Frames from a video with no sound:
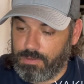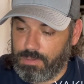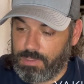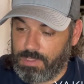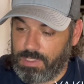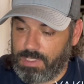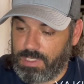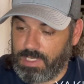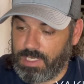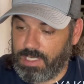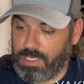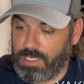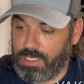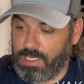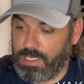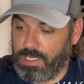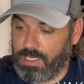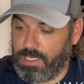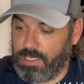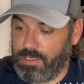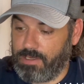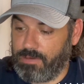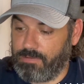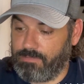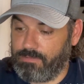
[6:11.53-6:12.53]
gotta
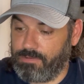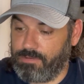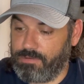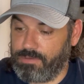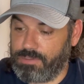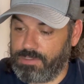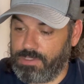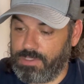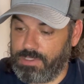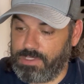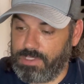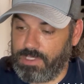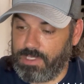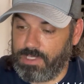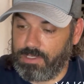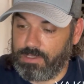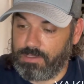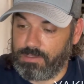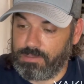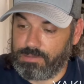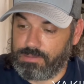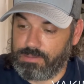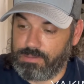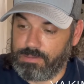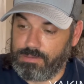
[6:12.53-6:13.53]
have Rooster
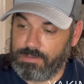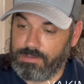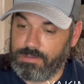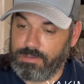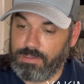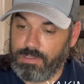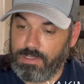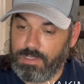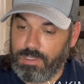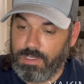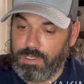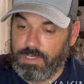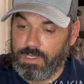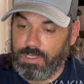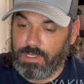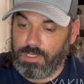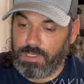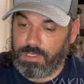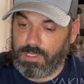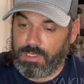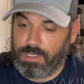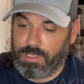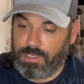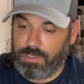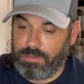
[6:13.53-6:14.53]
Tails.
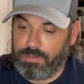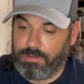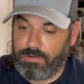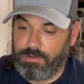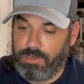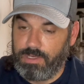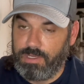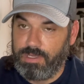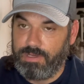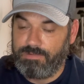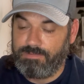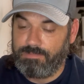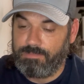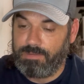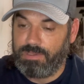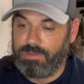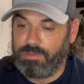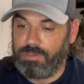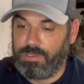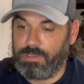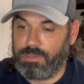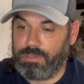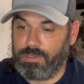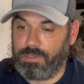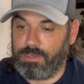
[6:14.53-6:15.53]
Carry 3 of them. I
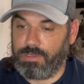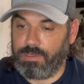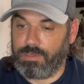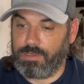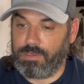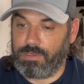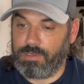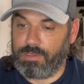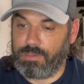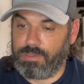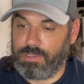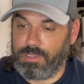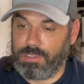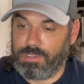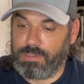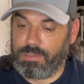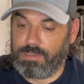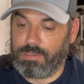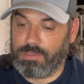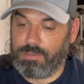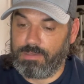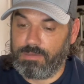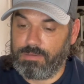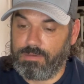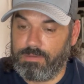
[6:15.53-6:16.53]
think they're
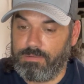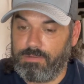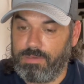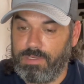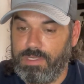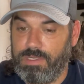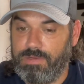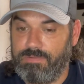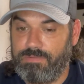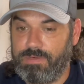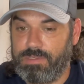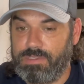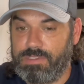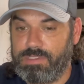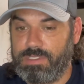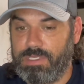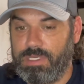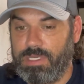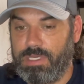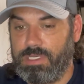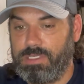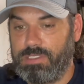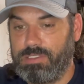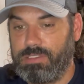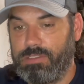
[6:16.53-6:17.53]
3 different
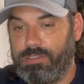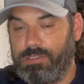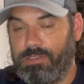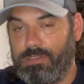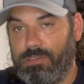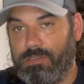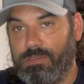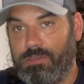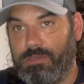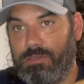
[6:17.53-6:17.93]
sizes,